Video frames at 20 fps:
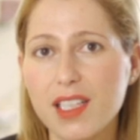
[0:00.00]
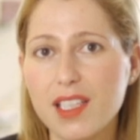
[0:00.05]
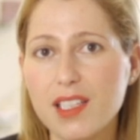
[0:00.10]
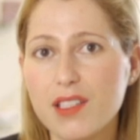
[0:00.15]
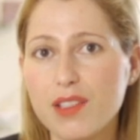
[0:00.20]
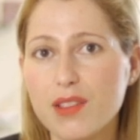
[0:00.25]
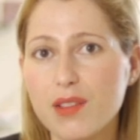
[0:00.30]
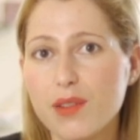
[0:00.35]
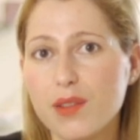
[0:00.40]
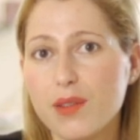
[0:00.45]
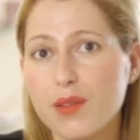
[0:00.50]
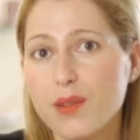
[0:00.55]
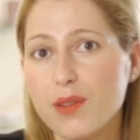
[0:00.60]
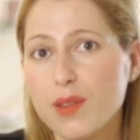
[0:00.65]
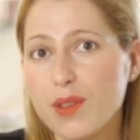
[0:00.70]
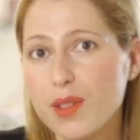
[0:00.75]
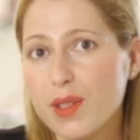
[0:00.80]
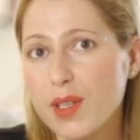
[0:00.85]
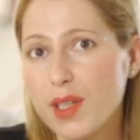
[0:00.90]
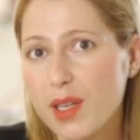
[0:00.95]
leads to
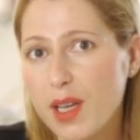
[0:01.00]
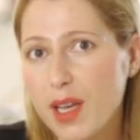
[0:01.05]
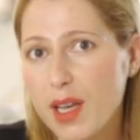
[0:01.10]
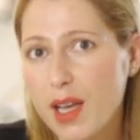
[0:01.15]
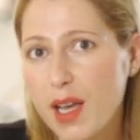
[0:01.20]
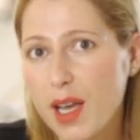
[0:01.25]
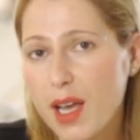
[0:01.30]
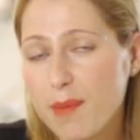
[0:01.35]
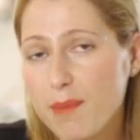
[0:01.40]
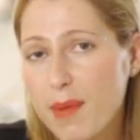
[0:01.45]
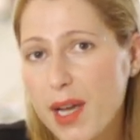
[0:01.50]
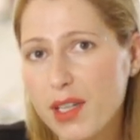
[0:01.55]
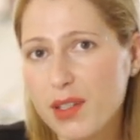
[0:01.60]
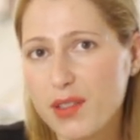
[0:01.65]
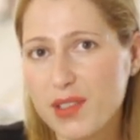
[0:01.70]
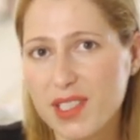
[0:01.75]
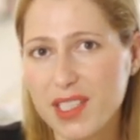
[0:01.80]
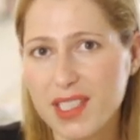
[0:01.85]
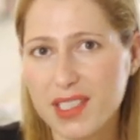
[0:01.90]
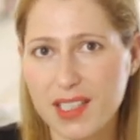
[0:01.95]
a
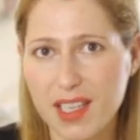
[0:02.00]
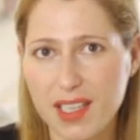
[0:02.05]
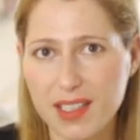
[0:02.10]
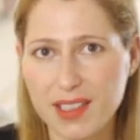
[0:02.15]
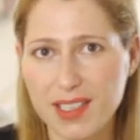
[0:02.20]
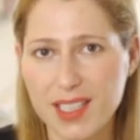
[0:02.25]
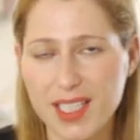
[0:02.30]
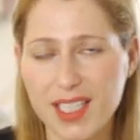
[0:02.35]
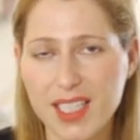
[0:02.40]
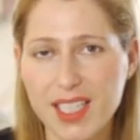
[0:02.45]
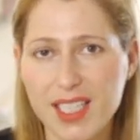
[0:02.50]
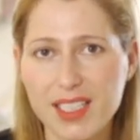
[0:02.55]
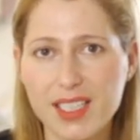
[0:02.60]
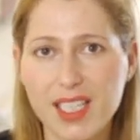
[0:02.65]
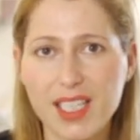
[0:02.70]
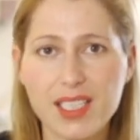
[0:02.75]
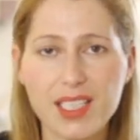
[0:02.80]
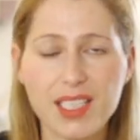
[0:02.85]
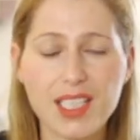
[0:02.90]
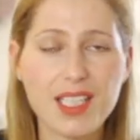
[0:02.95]
minor success,
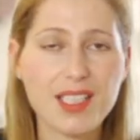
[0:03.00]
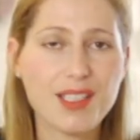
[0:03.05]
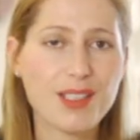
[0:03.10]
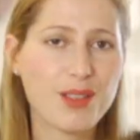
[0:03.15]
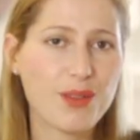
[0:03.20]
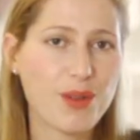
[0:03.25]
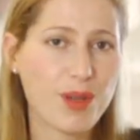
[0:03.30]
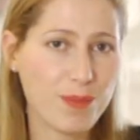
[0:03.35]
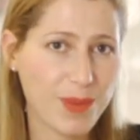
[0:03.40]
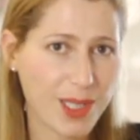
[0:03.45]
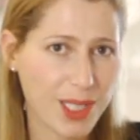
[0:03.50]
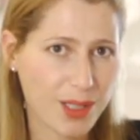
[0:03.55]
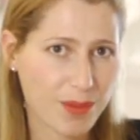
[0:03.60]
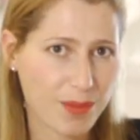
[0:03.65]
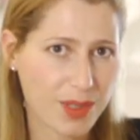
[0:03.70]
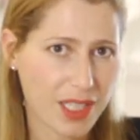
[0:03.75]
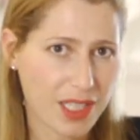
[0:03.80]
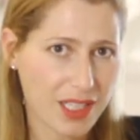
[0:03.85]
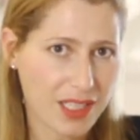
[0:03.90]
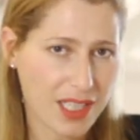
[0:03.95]
that leads to a medium
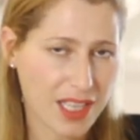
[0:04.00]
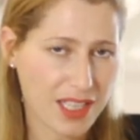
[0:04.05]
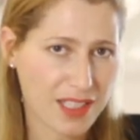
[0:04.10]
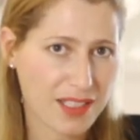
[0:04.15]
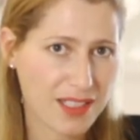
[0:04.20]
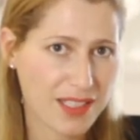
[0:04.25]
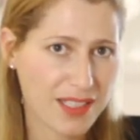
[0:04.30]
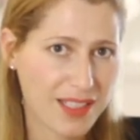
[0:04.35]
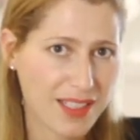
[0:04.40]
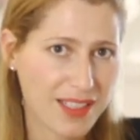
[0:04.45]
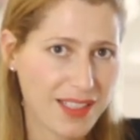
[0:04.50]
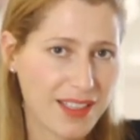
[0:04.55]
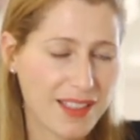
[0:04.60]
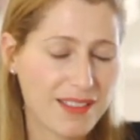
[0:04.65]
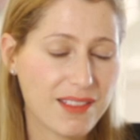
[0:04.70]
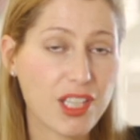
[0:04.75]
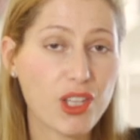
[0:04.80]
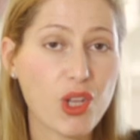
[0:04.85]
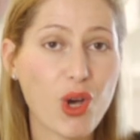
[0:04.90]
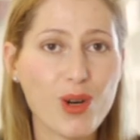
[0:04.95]
success,
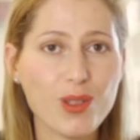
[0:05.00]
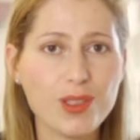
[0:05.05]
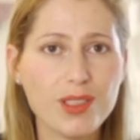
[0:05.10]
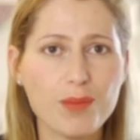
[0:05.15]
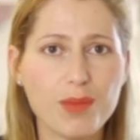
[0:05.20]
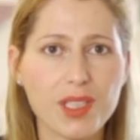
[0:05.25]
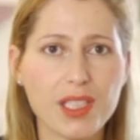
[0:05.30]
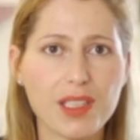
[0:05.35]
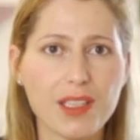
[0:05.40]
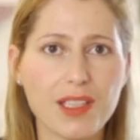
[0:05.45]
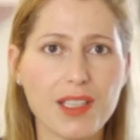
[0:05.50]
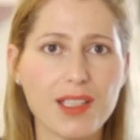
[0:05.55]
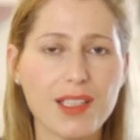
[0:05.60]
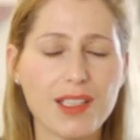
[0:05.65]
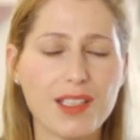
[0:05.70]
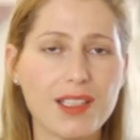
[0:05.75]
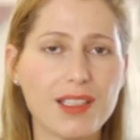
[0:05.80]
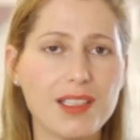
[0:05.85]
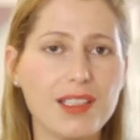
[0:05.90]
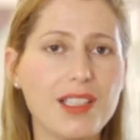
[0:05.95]
that ultimately
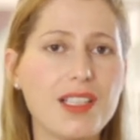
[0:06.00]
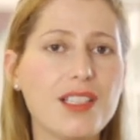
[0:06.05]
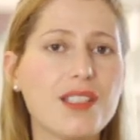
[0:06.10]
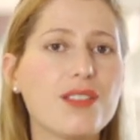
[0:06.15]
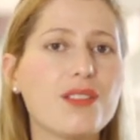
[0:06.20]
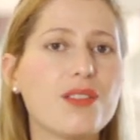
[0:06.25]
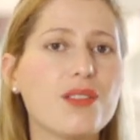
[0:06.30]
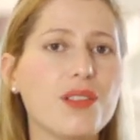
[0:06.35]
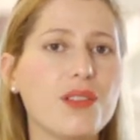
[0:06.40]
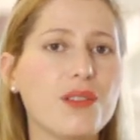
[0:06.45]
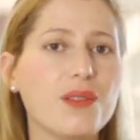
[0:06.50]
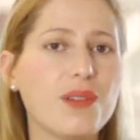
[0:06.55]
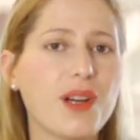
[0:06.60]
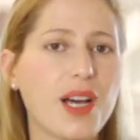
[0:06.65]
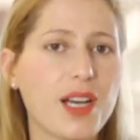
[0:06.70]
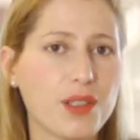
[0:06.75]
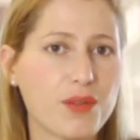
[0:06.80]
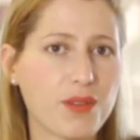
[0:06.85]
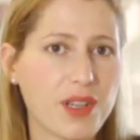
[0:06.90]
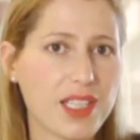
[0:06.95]
leads to
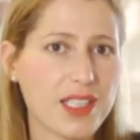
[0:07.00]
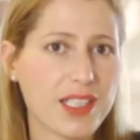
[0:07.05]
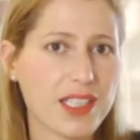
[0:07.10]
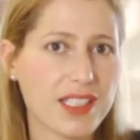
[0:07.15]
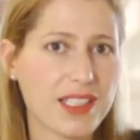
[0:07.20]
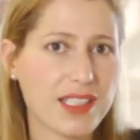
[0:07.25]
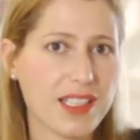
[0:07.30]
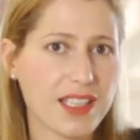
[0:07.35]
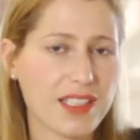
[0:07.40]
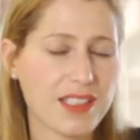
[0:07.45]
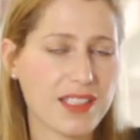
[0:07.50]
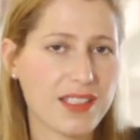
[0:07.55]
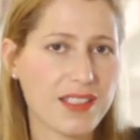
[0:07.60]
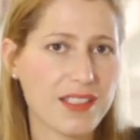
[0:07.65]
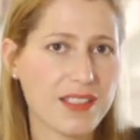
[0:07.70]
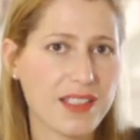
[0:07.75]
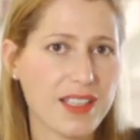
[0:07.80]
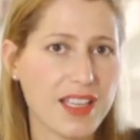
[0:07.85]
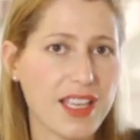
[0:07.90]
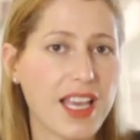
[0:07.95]
a great
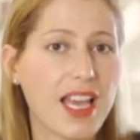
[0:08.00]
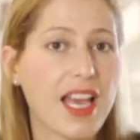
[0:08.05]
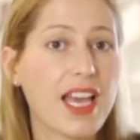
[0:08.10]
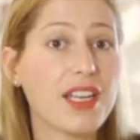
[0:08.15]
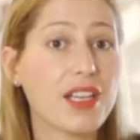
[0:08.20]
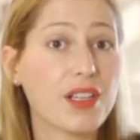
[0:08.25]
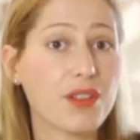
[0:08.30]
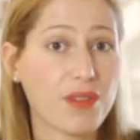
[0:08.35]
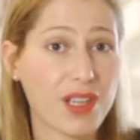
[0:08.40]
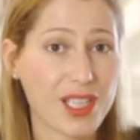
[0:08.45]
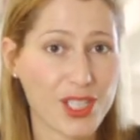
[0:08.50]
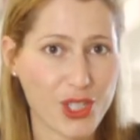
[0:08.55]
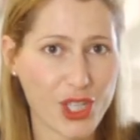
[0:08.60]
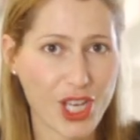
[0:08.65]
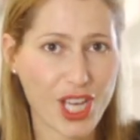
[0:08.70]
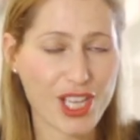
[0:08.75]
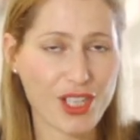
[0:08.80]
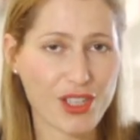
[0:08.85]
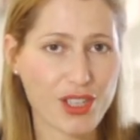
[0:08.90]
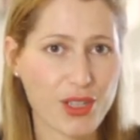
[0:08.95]
success and a great
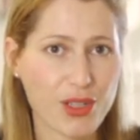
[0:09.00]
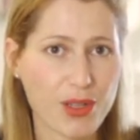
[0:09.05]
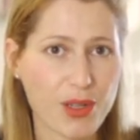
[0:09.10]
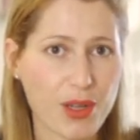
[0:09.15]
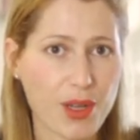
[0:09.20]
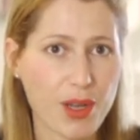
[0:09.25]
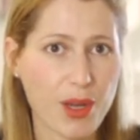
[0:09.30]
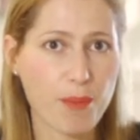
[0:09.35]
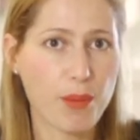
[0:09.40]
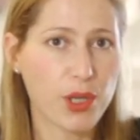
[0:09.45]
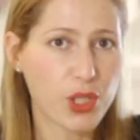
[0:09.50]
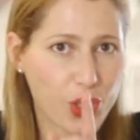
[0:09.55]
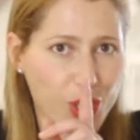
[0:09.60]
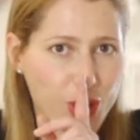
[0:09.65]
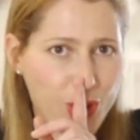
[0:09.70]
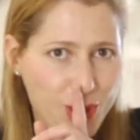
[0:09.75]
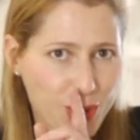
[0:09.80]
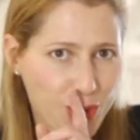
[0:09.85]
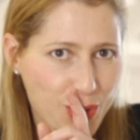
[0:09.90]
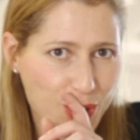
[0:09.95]
change. But
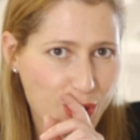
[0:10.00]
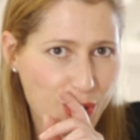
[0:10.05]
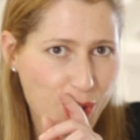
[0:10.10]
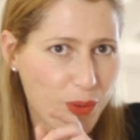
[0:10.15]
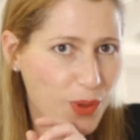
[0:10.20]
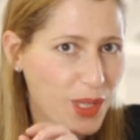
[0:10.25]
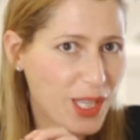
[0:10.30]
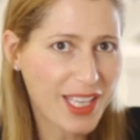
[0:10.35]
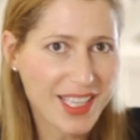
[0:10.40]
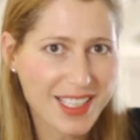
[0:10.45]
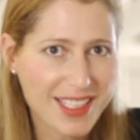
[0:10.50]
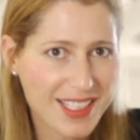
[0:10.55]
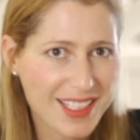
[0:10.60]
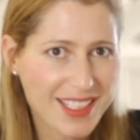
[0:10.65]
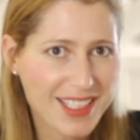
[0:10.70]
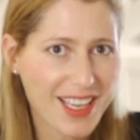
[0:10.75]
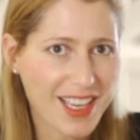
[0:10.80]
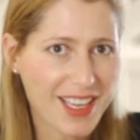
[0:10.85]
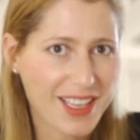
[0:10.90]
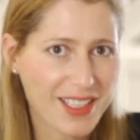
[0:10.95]
shh, we can't
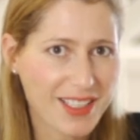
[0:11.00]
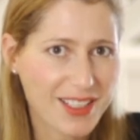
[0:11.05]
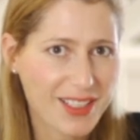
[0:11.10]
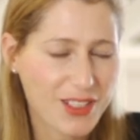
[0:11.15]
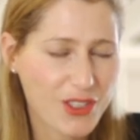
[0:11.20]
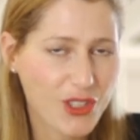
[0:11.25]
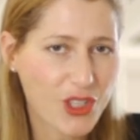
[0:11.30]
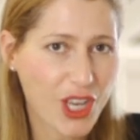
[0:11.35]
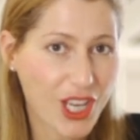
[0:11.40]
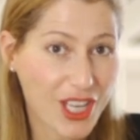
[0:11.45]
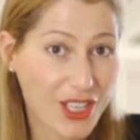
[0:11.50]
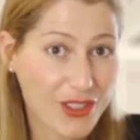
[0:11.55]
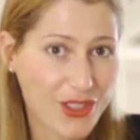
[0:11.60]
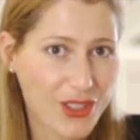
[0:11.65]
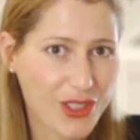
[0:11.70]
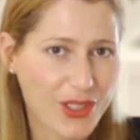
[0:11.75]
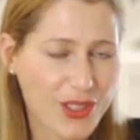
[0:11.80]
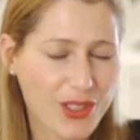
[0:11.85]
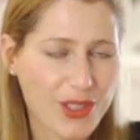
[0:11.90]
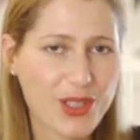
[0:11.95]
say
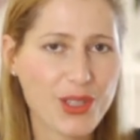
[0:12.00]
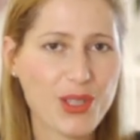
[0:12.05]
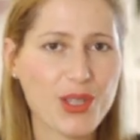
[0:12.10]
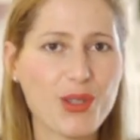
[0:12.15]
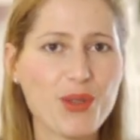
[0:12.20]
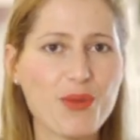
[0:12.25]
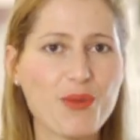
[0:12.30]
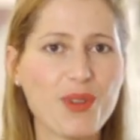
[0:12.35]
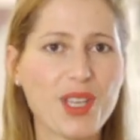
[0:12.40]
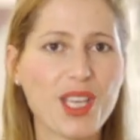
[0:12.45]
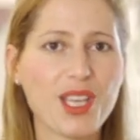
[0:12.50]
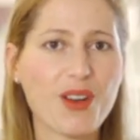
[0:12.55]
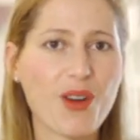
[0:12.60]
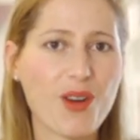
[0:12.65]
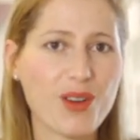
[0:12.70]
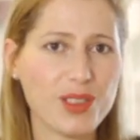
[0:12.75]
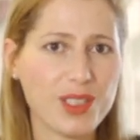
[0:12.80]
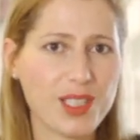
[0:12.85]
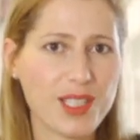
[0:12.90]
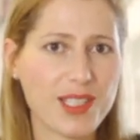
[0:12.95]
change. We can
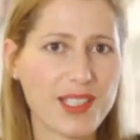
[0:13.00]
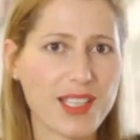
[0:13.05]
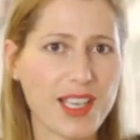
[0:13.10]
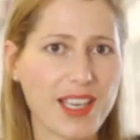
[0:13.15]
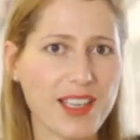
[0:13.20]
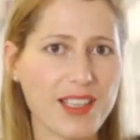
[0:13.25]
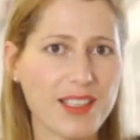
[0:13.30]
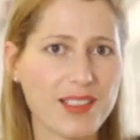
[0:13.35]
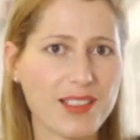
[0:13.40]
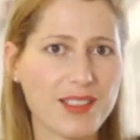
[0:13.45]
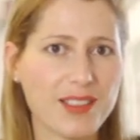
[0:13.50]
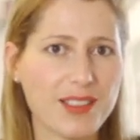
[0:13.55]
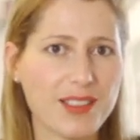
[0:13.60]
only say